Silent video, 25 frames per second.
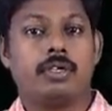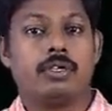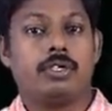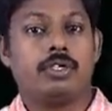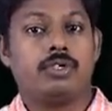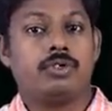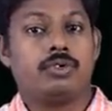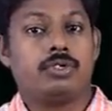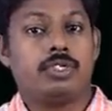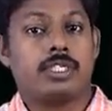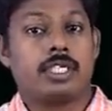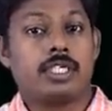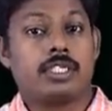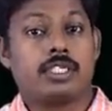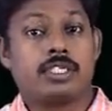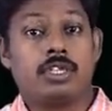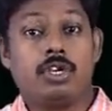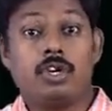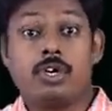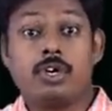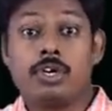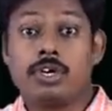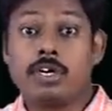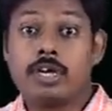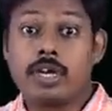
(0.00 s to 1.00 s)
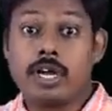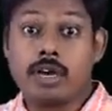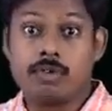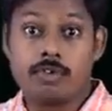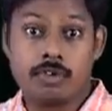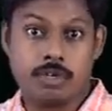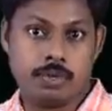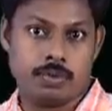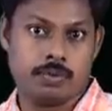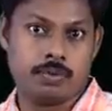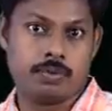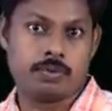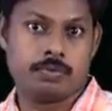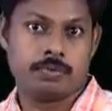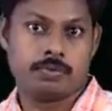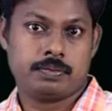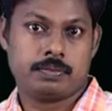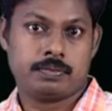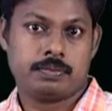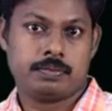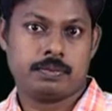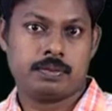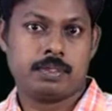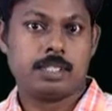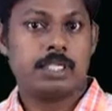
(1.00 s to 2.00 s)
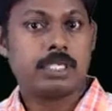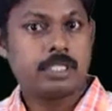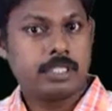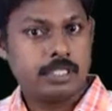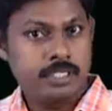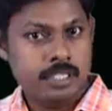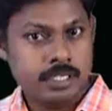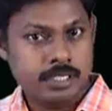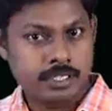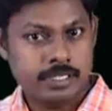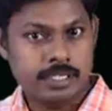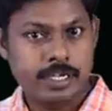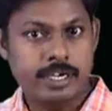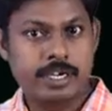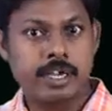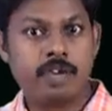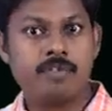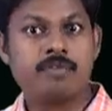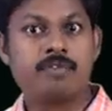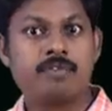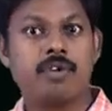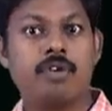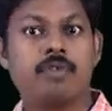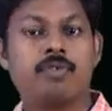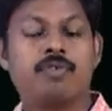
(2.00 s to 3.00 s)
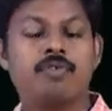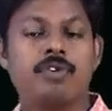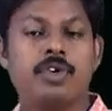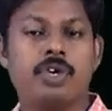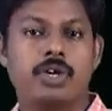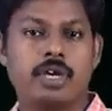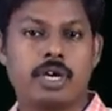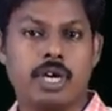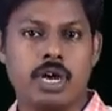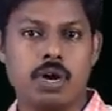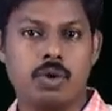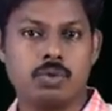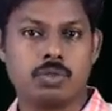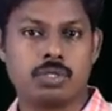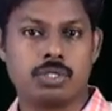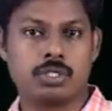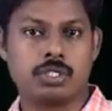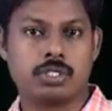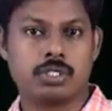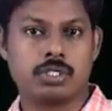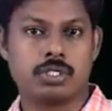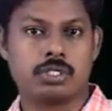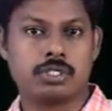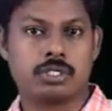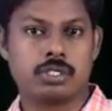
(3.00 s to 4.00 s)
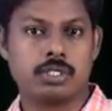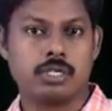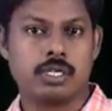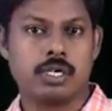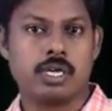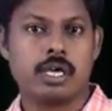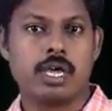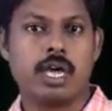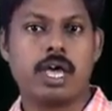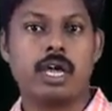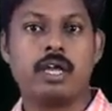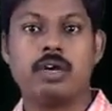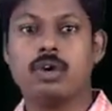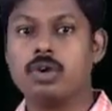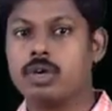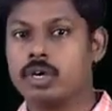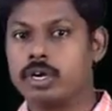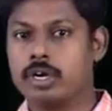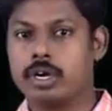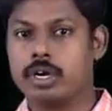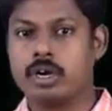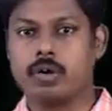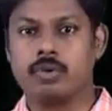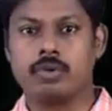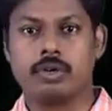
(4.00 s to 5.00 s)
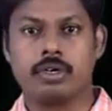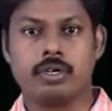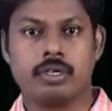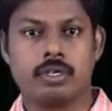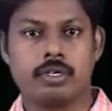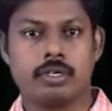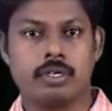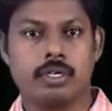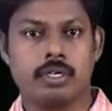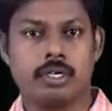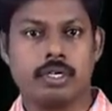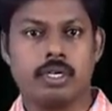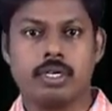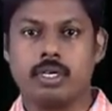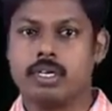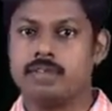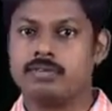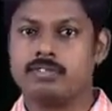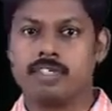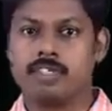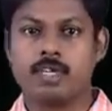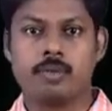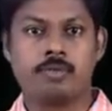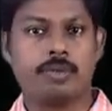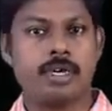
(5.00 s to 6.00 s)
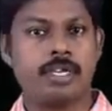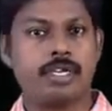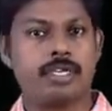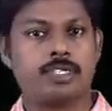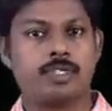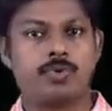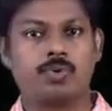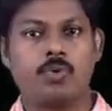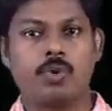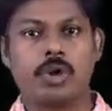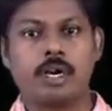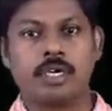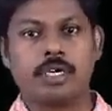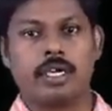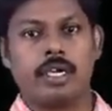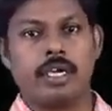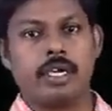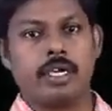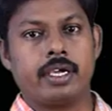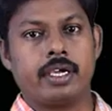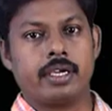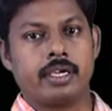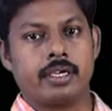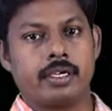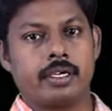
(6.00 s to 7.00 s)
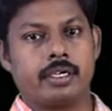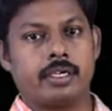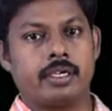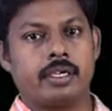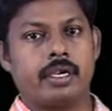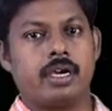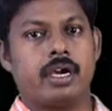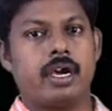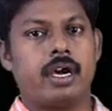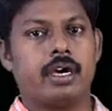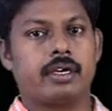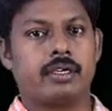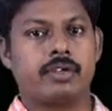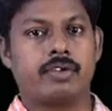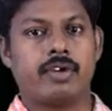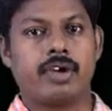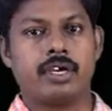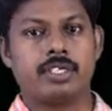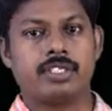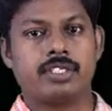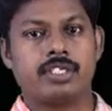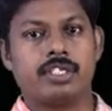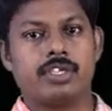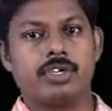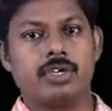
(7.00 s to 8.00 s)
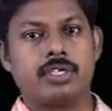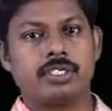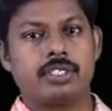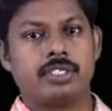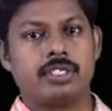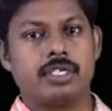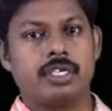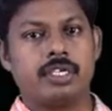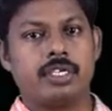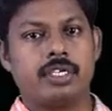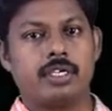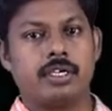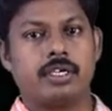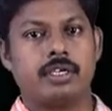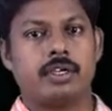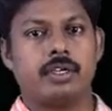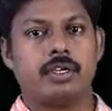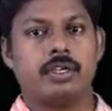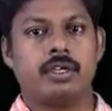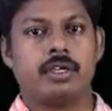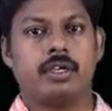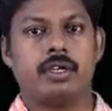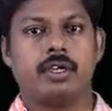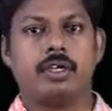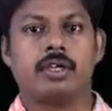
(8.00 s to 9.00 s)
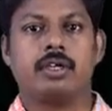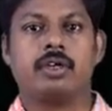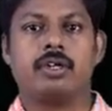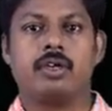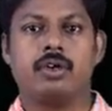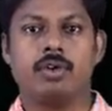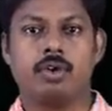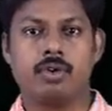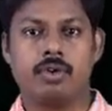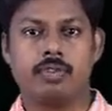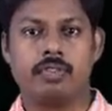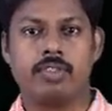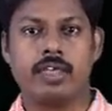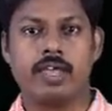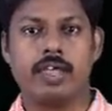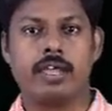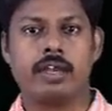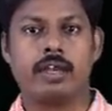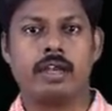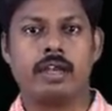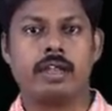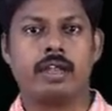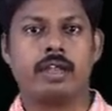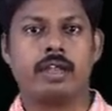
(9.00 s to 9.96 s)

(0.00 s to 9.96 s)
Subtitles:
you just look around you. Just get out of your house and look around. If somebody is walking or crossing your street, look there,